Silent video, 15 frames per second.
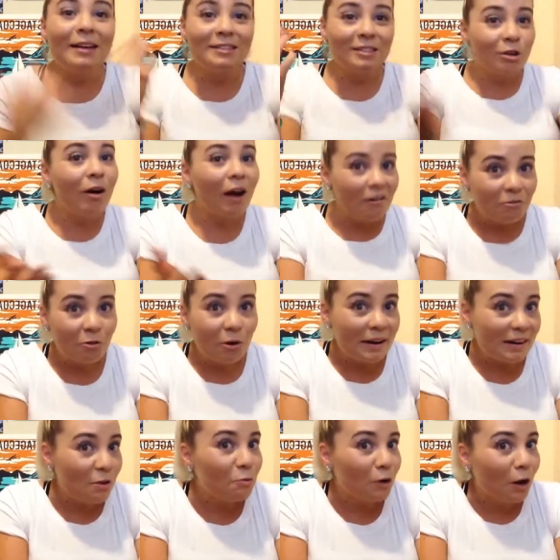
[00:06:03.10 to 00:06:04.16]
I still have no
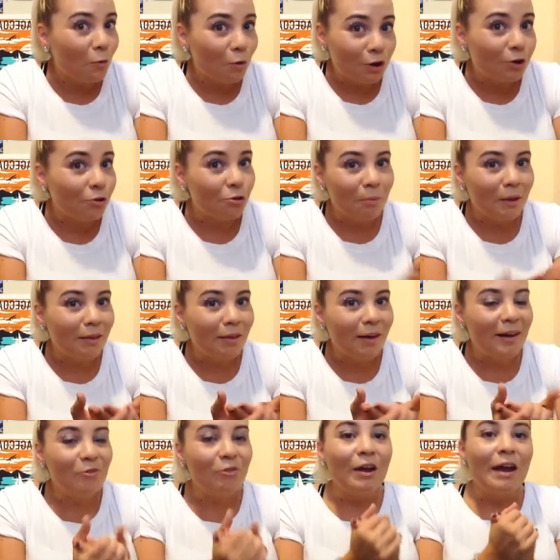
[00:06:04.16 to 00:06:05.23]
idea what I want to do with my
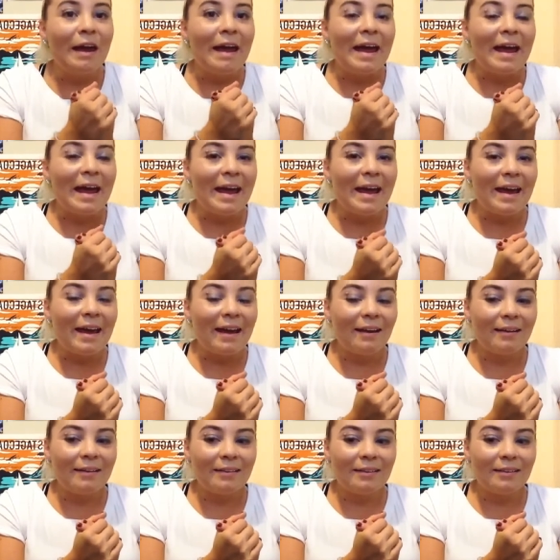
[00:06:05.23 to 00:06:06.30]
life.
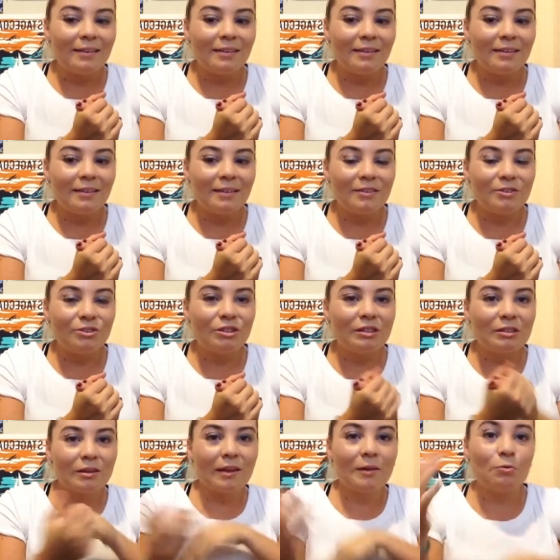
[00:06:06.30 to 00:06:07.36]
And
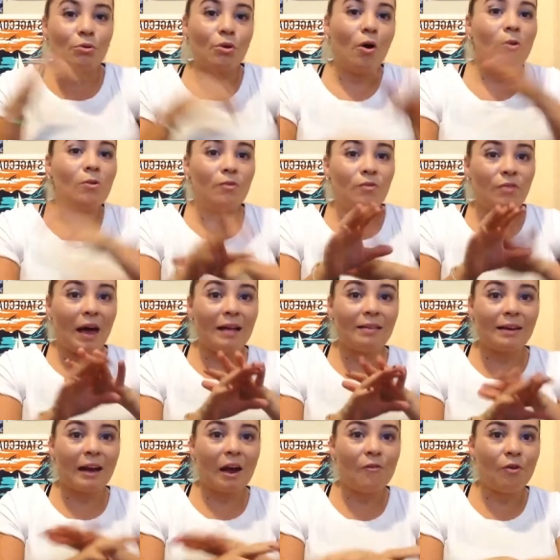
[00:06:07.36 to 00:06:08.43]
just like with all of that,
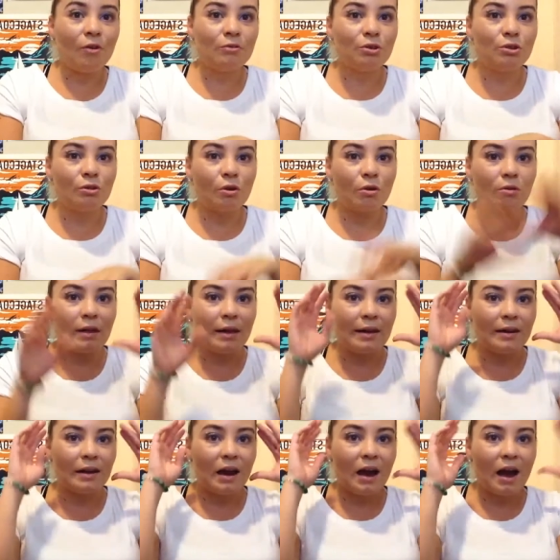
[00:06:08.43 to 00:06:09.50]
like I felt so
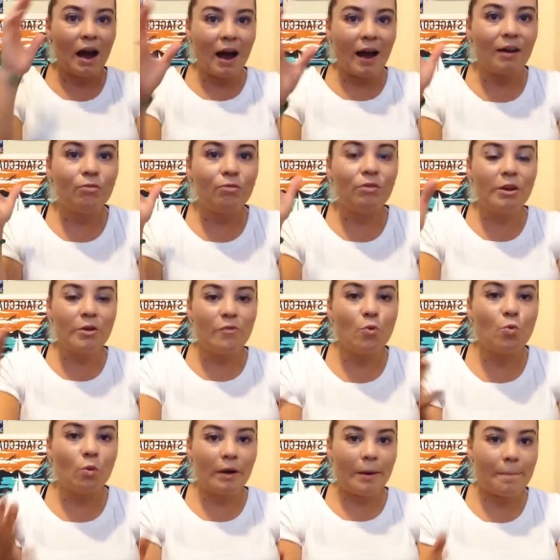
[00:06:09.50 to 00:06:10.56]
like I don't
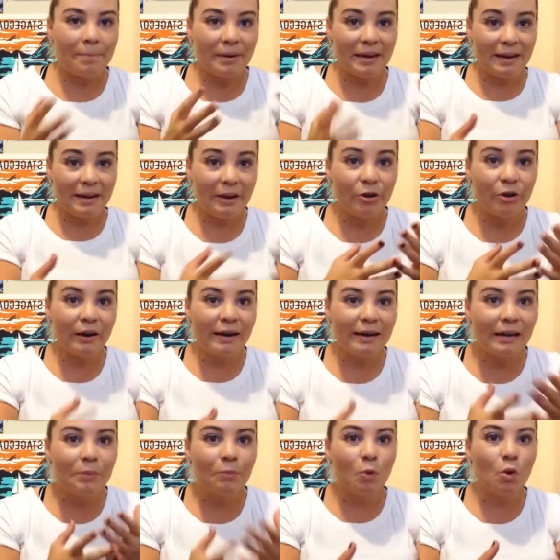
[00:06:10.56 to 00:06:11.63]
even want to be here
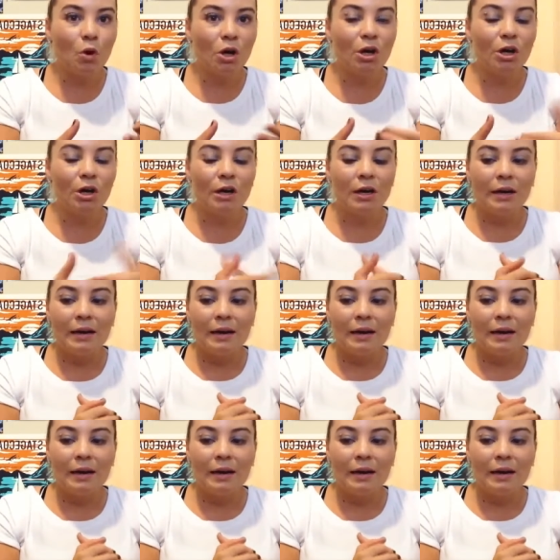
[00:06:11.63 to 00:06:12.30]
anymore.